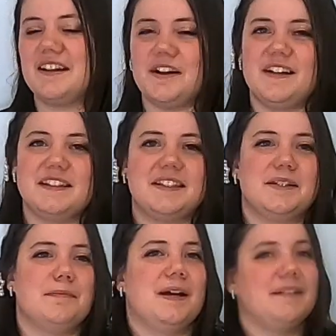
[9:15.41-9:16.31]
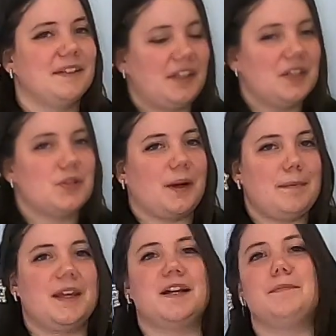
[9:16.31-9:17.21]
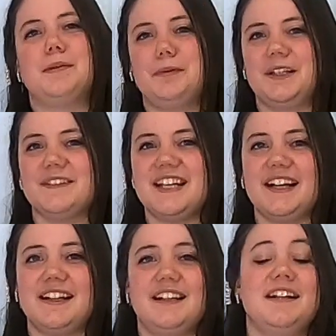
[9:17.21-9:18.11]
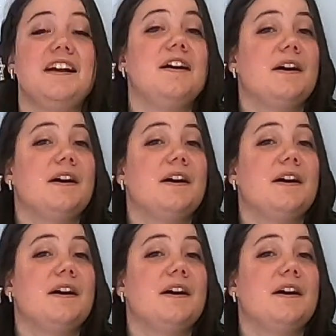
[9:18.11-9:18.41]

They're awesome. I really enjoy being on Biblioteca.